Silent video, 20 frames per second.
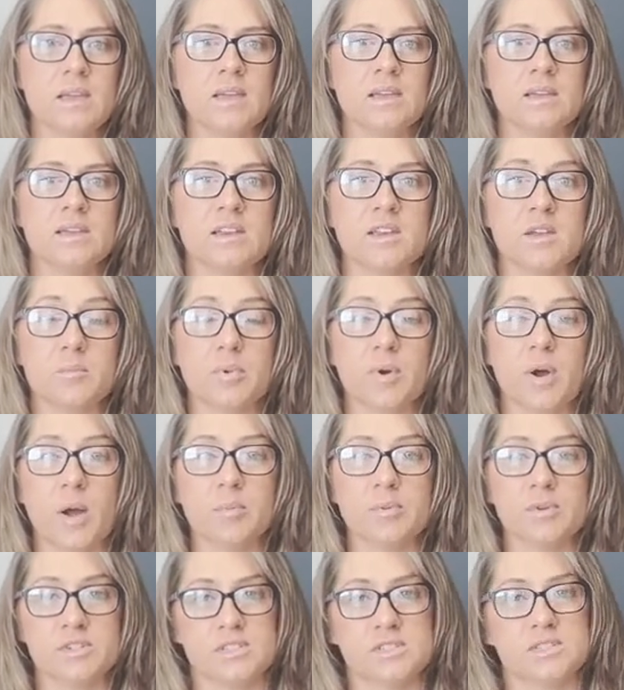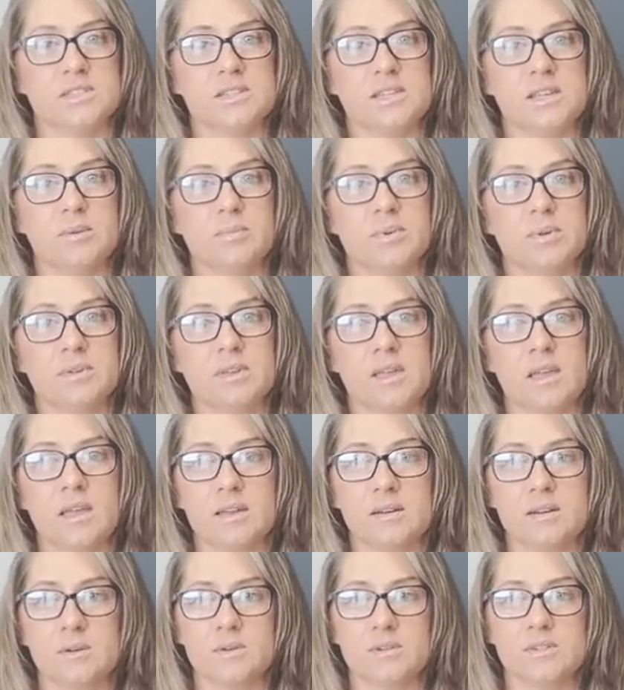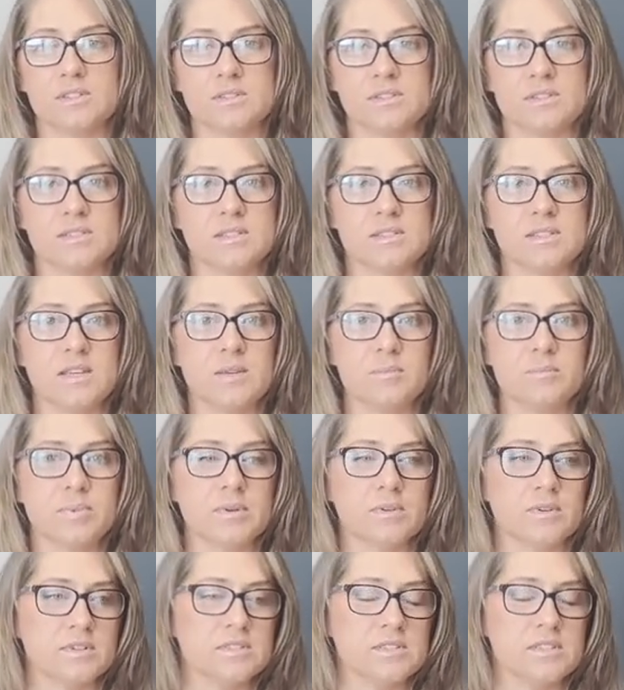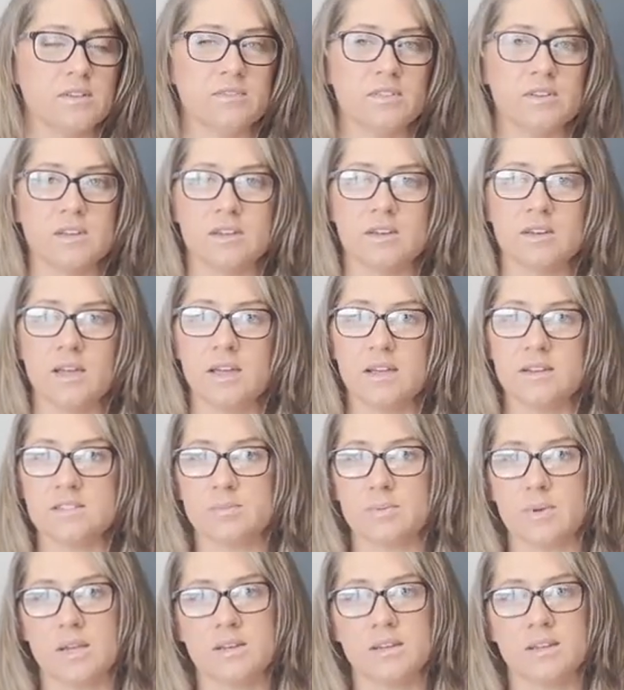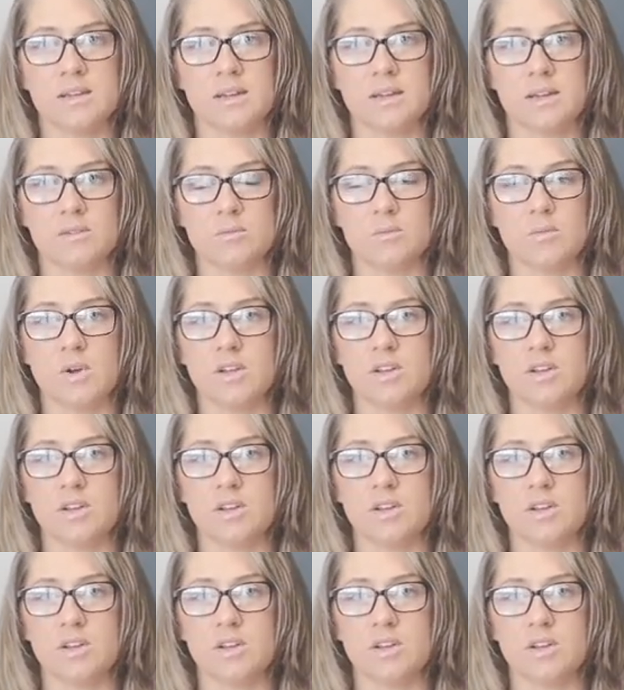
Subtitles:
Getting proper sleep 8 hours of sleep, 7 to 9, depending on what